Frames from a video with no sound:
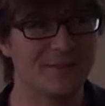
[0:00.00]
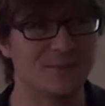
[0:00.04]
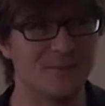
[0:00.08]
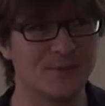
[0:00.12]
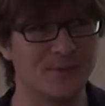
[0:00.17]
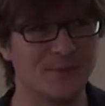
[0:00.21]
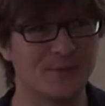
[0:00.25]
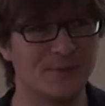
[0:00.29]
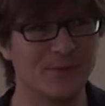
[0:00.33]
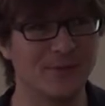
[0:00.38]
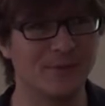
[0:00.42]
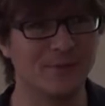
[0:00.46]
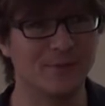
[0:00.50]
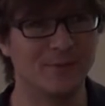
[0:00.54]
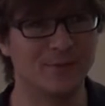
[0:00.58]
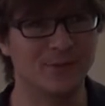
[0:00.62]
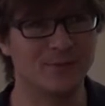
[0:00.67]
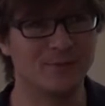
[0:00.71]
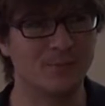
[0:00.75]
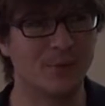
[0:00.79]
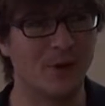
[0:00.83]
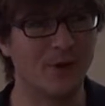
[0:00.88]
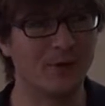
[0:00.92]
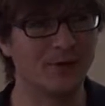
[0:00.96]
between
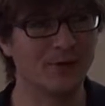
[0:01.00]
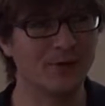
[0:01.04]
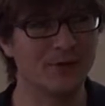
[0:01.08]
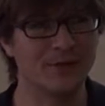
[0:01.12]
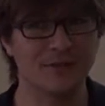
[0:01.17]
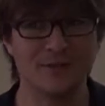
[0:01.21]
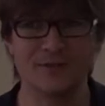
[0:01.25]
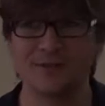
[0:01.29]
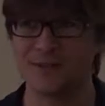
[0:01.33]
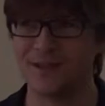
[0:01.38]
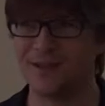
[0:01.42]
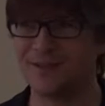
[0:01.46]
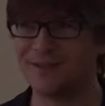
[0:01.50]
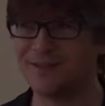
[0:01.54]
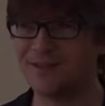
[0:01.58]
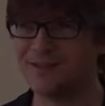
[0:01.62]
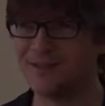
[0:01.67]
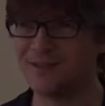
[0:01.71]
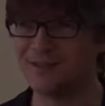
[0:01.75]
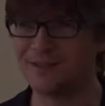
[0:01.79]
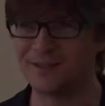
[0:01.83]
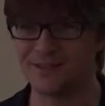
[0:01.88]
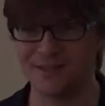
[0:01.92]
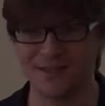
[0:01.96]
respondents and
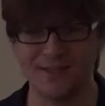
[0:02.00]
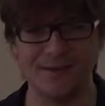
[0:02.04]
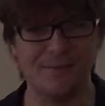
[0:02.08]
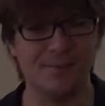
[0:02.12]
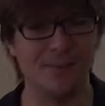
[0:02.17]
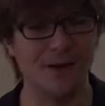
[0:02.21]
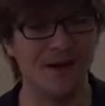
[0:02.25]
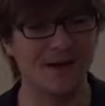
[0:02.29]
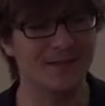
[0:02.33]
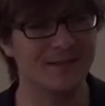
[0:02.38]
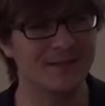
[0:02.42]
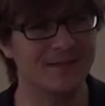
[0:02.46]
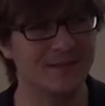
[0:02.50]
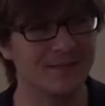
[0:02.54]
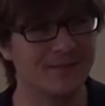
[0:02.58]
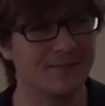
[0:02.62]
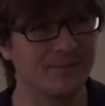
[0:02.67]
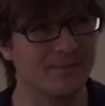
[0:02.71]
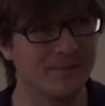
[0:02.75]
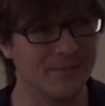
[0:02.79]
the cinemas.